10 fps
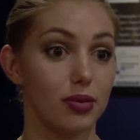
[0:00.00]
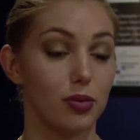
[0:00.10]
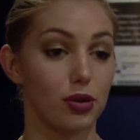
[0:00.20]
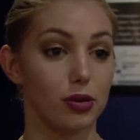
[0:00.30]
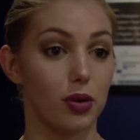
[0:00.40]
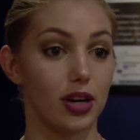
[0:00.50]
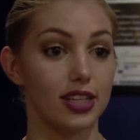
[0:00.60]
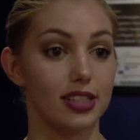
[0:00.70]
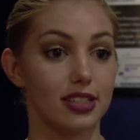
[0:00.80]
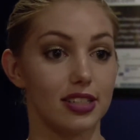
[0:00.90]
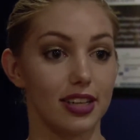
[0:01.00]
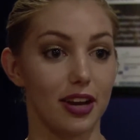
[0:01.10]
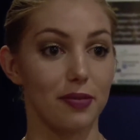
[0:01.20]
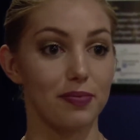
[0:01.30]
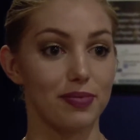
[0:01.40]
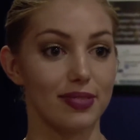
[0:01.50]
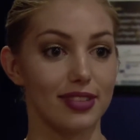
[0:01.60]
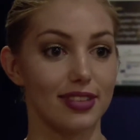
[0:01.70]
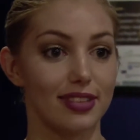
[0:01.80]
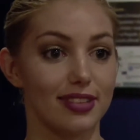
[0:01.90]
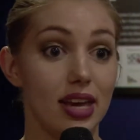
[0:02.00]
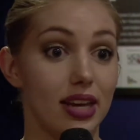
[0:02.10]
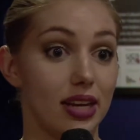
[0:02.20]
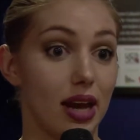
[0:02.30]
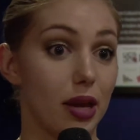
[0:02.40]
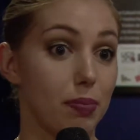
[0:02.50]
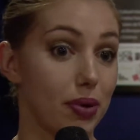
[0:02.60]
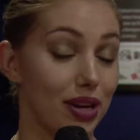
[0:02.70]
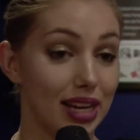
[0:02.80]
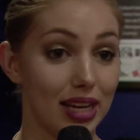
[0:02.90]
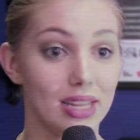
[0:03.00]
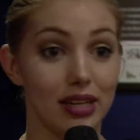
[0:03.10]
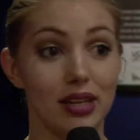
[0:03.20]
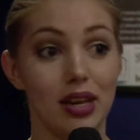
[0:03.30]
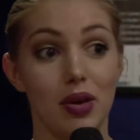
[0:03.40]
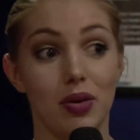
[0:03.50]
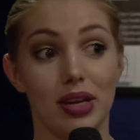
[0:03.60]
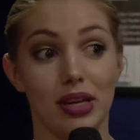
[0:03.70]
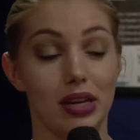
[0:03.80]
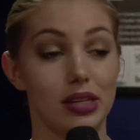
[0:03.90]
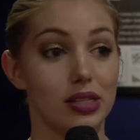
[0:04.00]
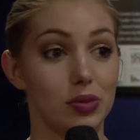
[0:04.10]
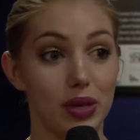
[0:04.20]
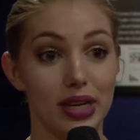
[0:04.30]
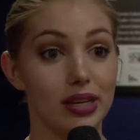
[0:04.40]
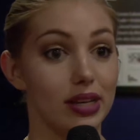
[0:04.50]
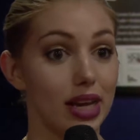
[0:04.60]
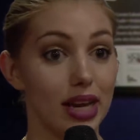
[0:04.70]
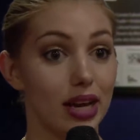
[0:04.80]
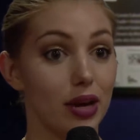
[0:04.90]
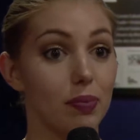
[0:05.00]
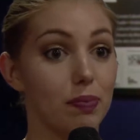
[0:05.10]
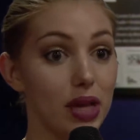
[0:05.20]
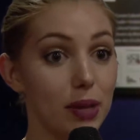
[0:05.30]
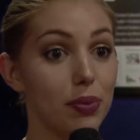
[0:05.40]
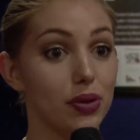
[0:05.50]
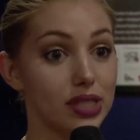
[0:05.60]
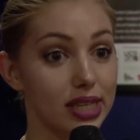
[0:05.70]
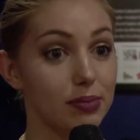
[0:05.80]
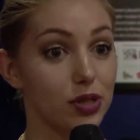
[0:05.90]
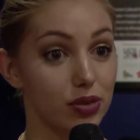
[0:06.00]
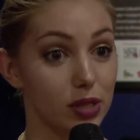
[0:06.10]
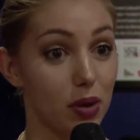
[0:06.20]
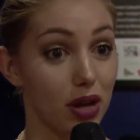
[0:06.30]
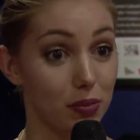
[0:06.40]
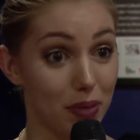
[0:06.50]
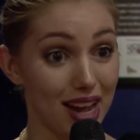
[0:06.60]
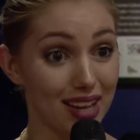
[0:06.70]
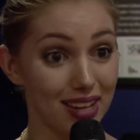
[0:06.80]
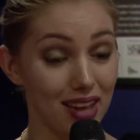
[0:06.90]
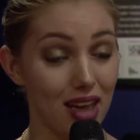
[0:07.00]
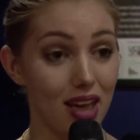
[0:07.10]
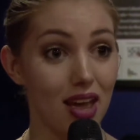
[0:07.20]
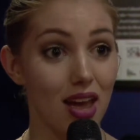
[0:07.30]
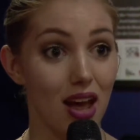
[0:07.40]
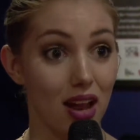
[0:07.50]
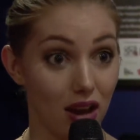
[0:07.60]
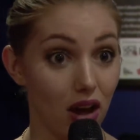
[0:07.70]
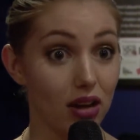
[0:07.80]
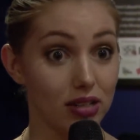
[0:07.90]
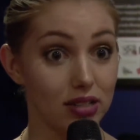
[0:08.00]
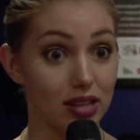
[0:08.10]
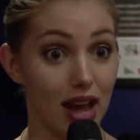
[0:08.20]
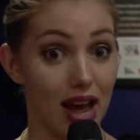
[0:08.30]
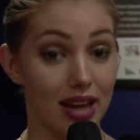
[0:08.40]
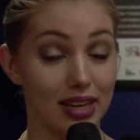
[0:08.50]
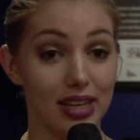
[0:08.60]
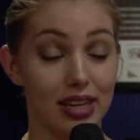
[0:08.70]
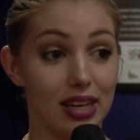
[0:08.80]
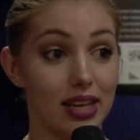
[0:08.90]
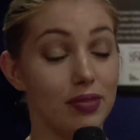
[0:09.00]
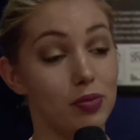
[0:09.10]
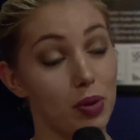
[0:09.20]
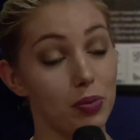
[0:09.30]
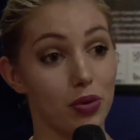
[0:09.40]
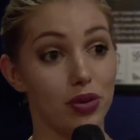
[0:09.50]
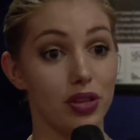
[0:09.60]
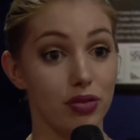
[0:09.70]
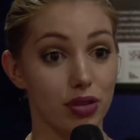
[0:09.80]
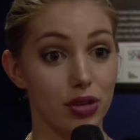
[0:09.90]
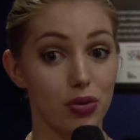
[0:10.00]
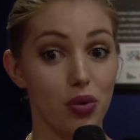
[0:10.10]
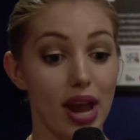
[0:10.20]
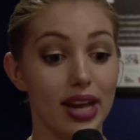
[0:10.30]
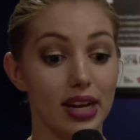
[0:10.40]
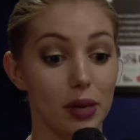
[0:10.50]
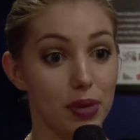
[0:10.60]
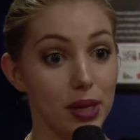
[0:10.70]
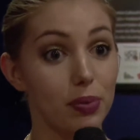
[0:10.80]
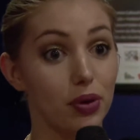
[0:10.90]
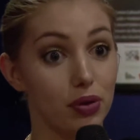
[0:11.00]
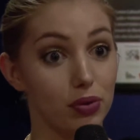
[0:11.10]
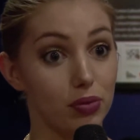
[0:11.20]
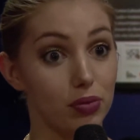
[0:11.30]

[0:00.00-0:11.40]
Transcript: worldwide, you know. In like Berlin, in Sweden here, people seem to respond back a lot. And even when we were in the Ukraine, like, people